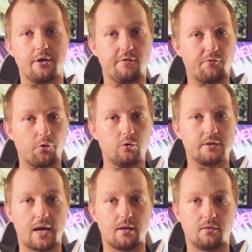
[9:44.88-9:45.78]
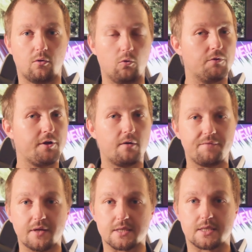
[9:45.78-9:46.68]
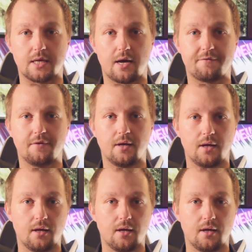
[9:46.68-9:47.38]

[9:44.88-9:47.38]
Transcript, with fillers: and you've ruled out all the obvious stuff,